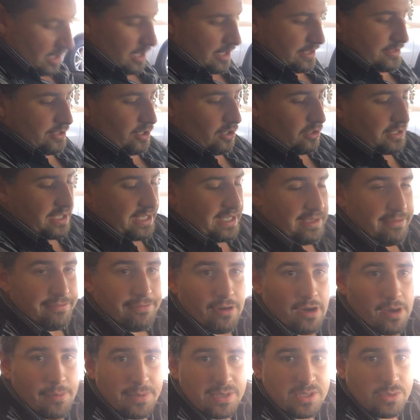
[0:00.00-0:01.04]
it's all key
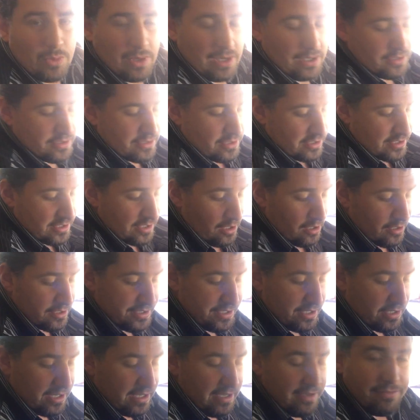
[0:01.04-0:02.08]
fob as well. So as long
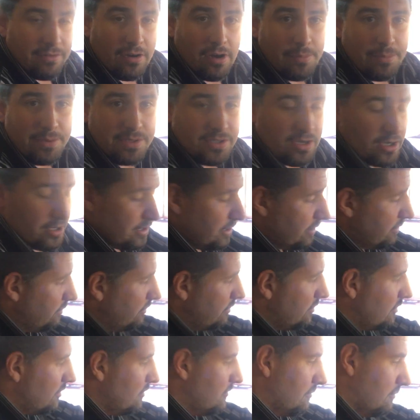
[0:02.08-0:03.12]
as your key fob is on you,
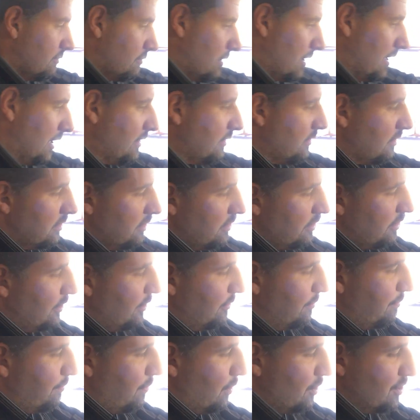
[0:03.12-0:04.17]
right?
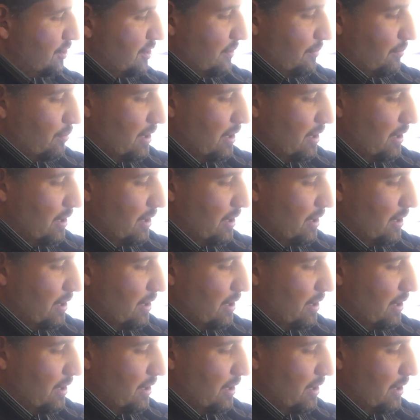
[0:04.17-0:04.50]
You push your